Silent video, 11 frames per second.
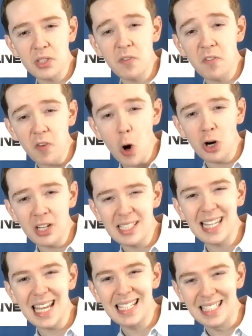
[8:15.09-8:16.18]
as far as
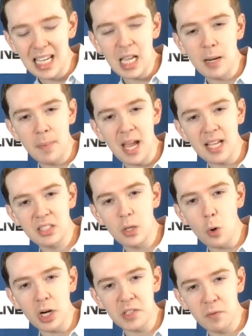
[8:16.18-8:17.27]
they did past the
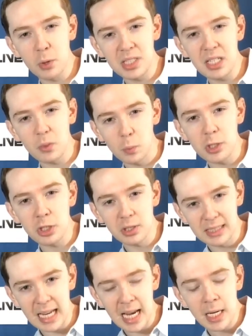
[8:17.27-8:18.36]
August 14th original
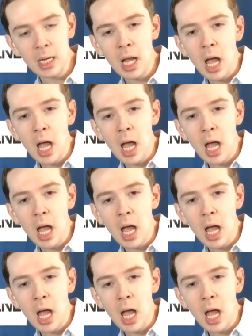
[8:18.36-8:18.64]
date.